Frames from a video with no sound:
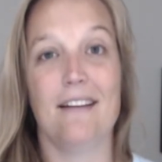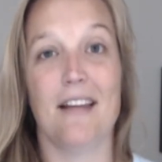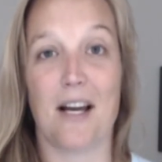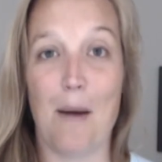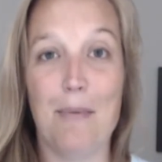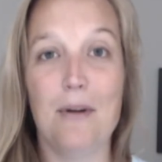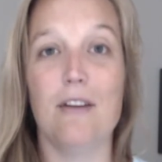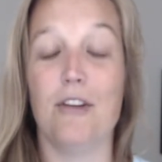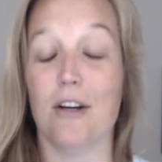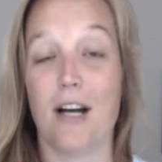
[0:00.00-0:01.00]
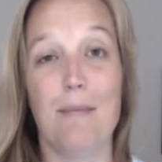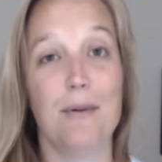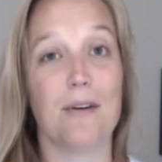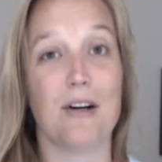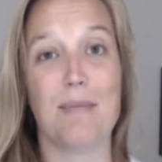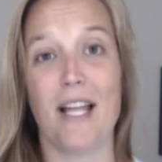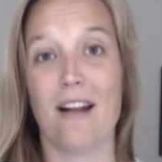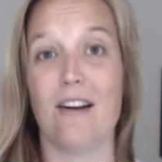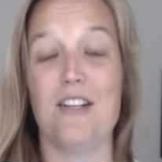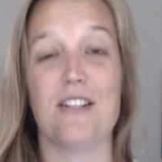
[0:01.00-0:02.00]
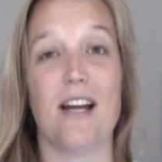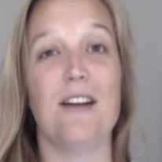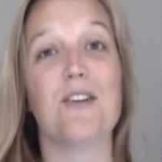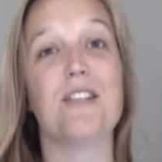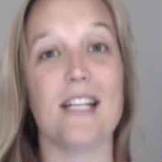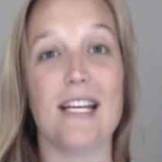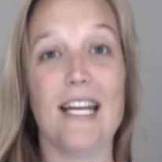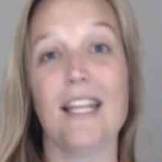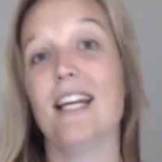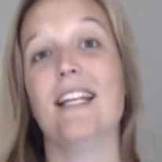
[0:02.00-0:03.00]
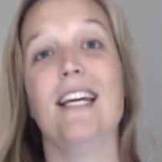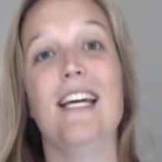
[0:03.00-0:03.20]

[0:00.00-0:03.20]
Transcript: the couple, if you're a couple or a planner, and just understanding that